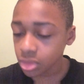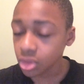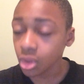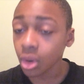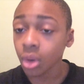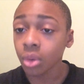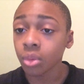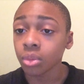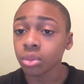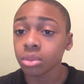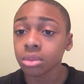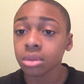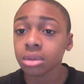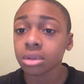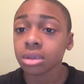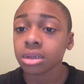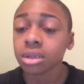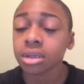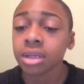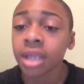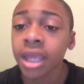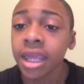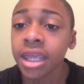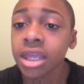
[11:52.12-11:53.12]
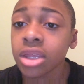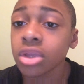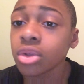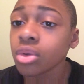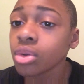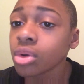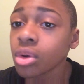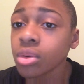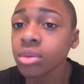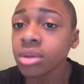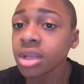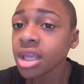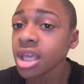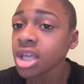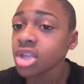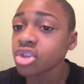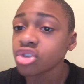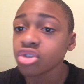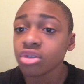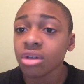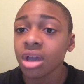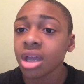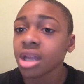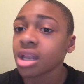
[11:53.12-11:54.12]
Don't. Like, you don't
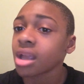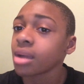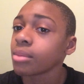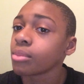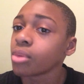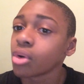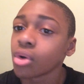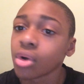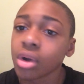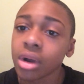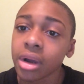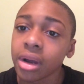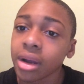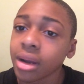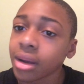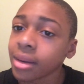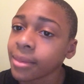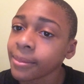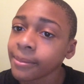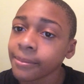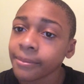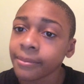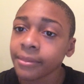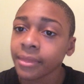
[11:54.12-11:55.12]
need to anymore.